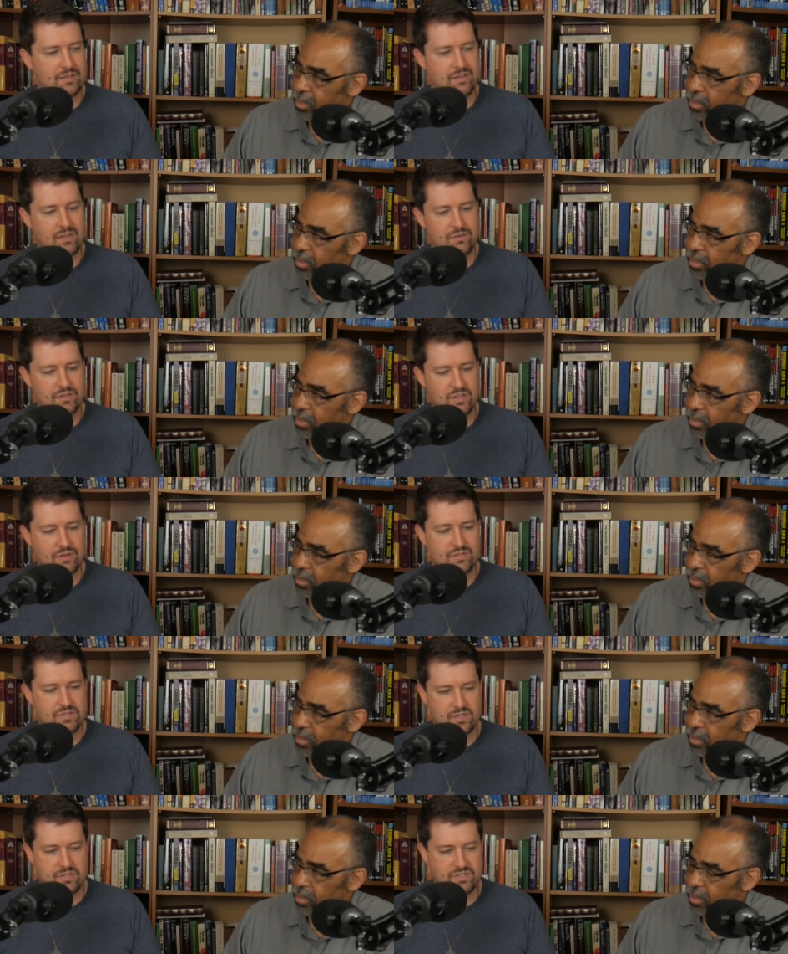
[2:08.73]

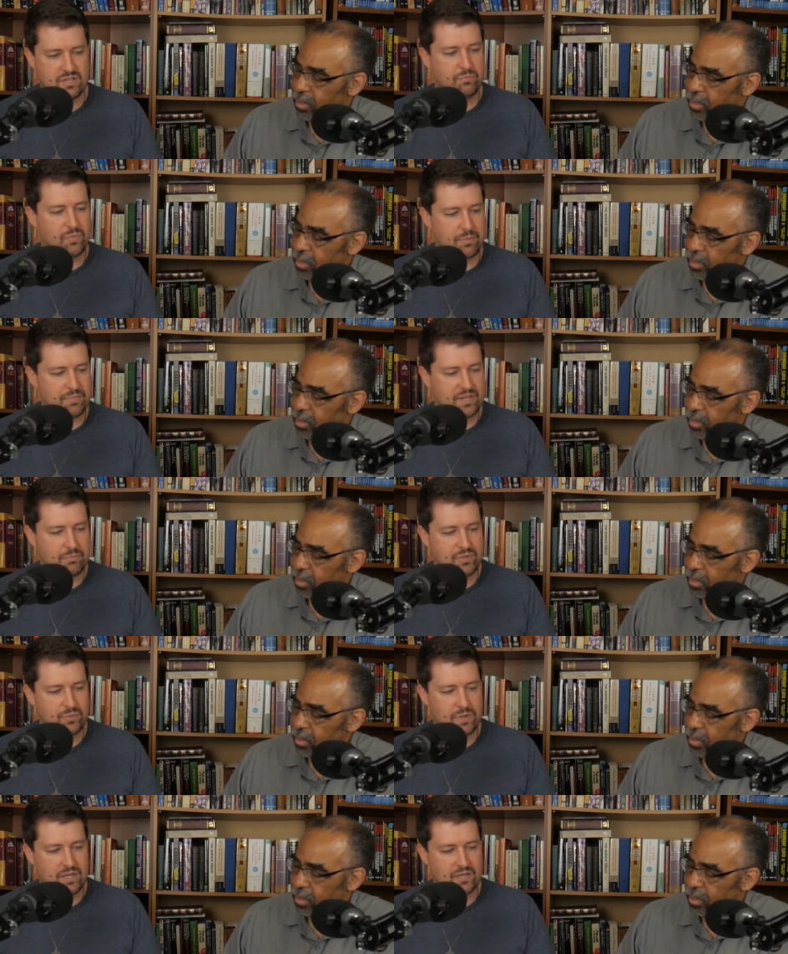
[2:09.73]
Speaker 1: there's some remedy
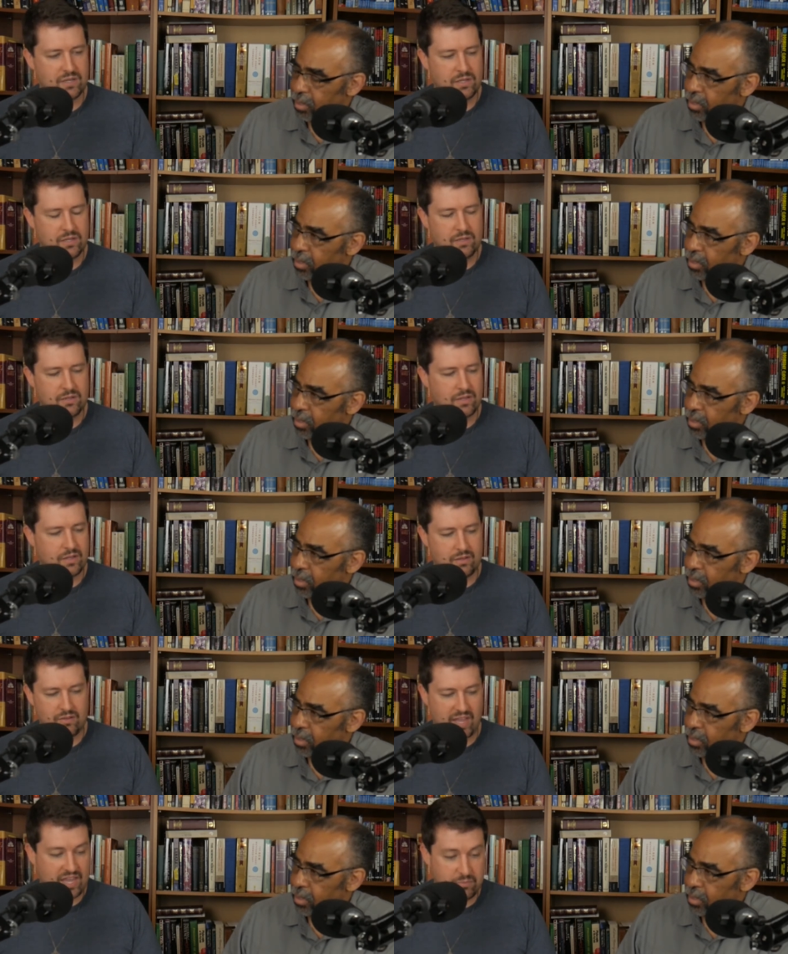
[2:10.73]
between
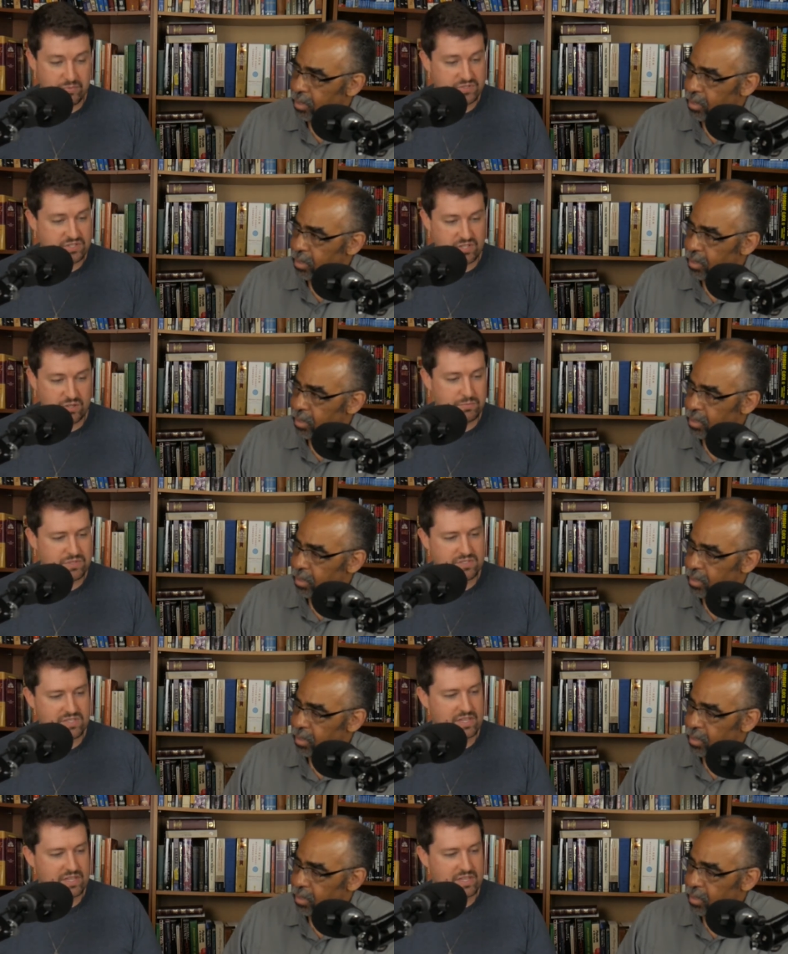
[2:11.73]
animals and humans